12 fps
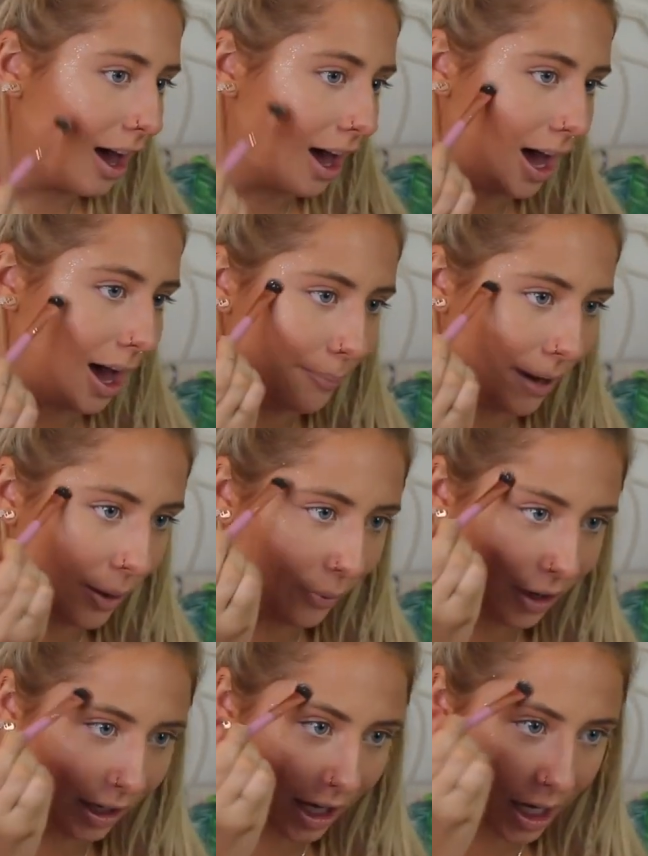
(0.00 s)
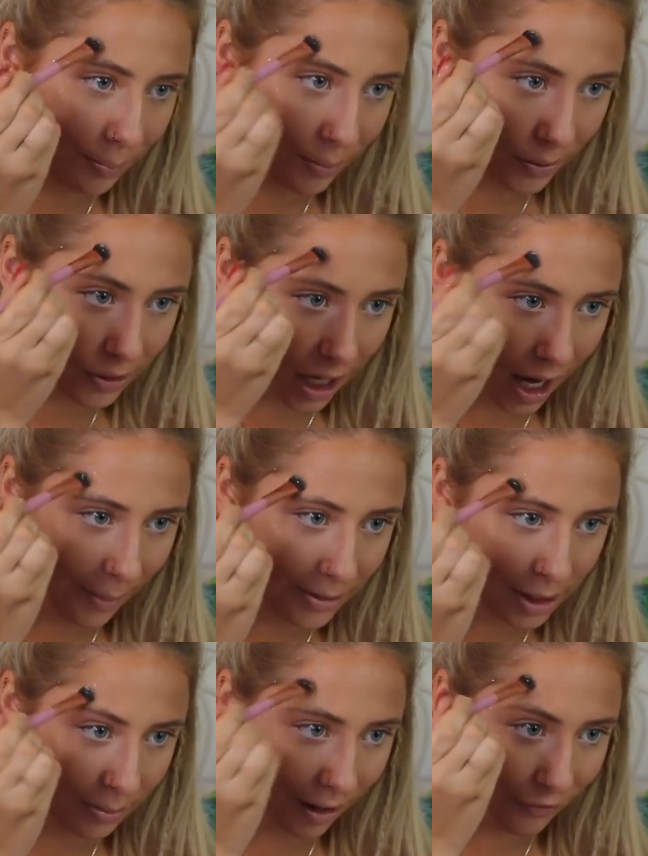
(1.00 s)
But I wanna kind of build it up
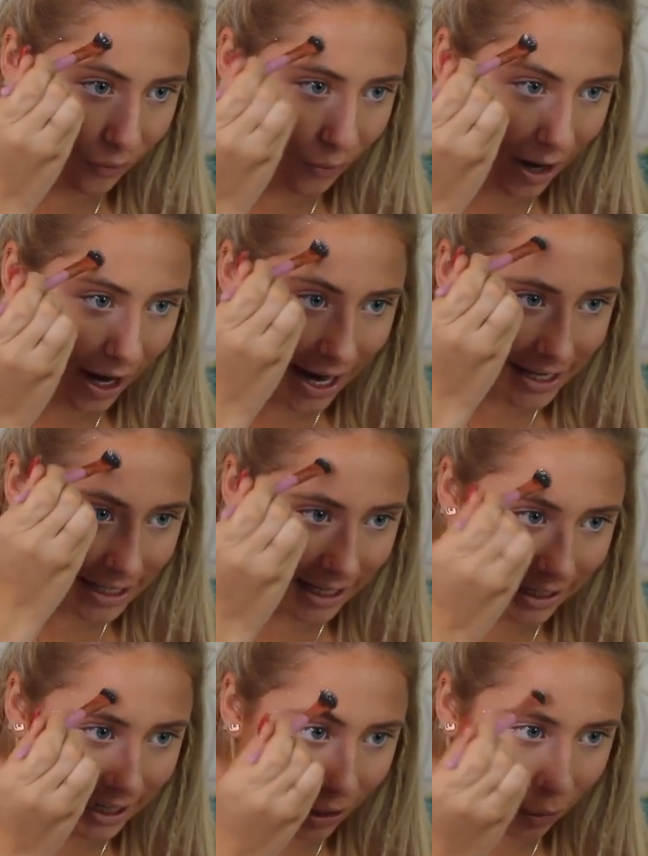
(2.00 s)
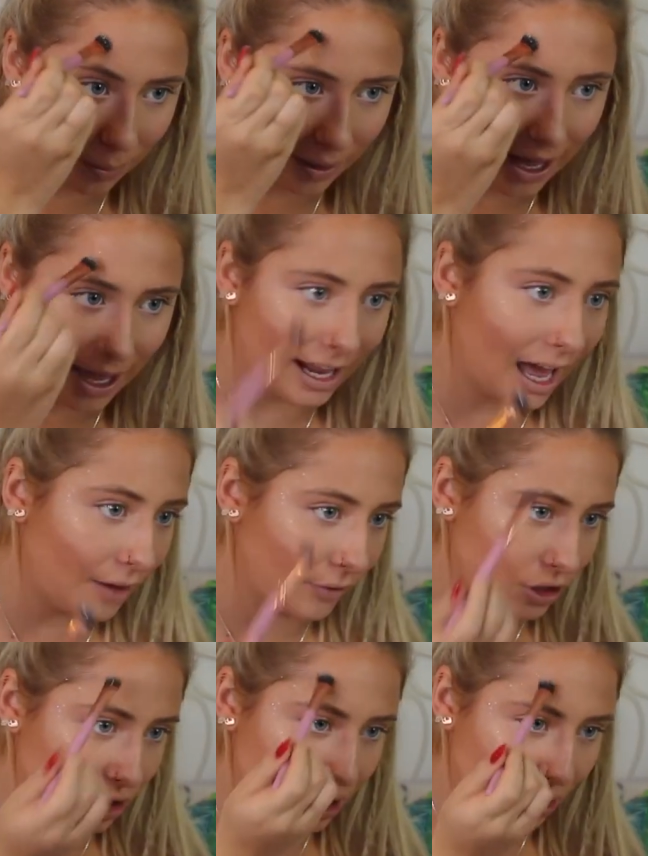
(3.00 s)
to my forehead a little bit and have
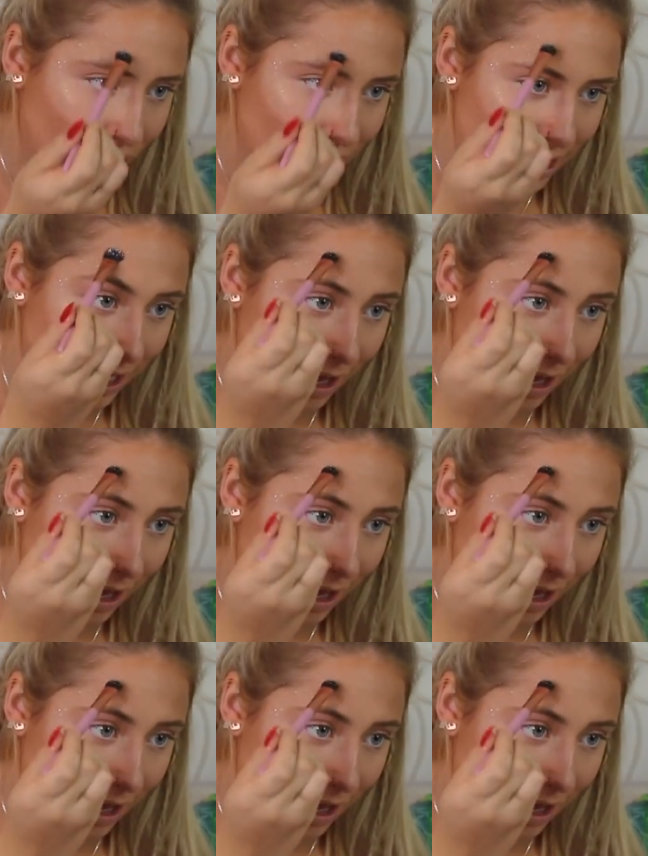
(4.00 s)
it just across